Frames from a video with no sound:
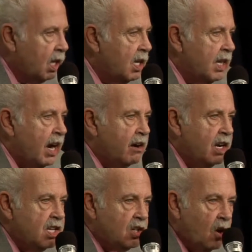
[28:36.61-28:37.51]
there
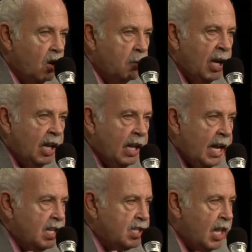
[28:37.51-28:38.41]
is going to be a
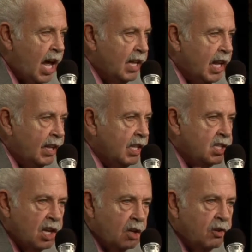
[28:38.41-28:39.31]
landslide like this
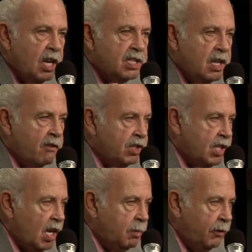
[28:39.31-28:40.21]
country has never
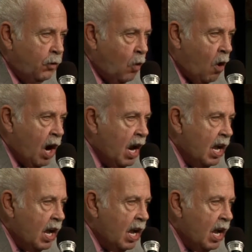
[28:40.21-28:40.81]
seen before,